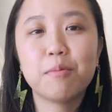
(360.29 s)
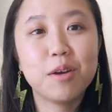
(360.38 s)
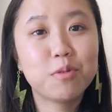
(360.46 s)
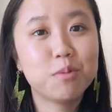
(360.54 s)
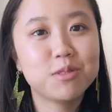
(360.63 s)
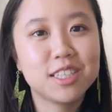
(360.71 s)

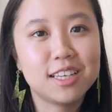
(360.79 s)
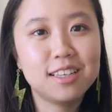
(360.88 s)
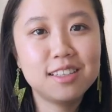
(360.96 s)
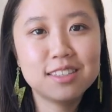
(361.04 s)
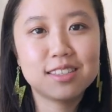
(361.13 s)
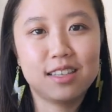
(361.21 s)
my ripped
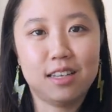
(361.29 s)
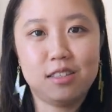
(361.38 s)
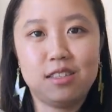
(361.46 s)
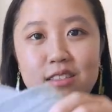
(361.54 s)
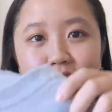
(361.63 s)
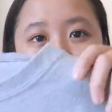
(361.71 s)
jeans
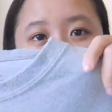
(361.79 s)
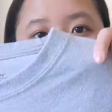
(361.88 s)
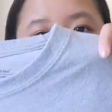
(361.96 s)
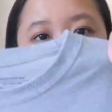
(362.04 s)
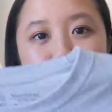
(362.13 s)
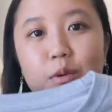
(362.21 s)
that's
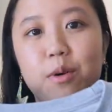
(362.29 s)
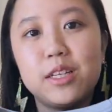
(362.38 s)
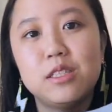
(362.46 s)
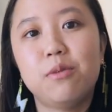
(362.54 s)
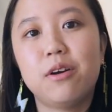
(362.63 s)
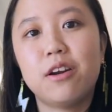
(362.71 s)
my favorite
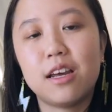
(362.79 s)
way to wear